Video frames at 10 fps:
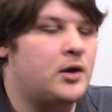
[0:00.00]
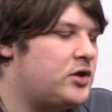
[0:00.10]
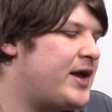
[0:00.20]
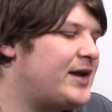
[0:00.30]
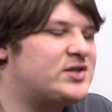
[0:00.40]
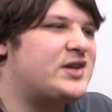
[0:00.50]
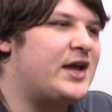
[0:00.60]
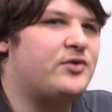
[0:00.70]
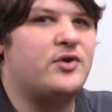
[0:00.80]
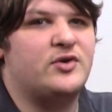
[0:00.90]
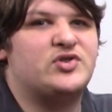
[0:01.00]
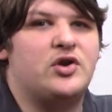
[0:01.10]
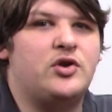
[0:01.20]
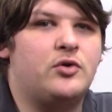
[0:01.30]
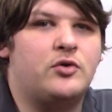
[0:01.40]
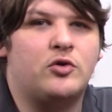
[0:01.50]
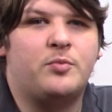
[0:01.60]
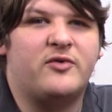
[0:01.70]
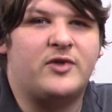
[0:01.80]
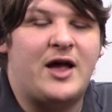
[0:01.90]
You can't just introduce a new
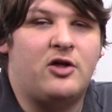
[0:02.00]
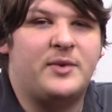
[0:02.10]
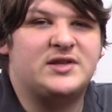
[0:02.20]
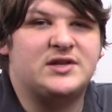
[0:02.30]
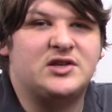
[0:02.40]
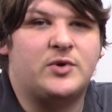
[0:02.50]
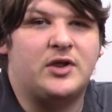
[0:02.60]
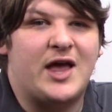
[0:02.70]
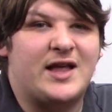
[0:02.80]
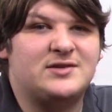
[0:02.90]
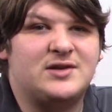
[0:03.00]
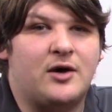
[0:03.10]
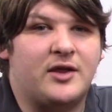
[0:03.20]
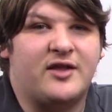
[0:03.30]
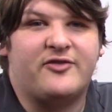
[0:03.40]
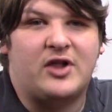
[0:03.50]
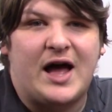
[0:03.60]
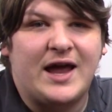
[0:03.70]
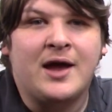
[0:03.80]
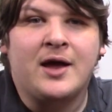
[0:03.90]
group of elements into a lens on the
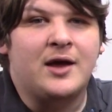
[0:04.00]
fly.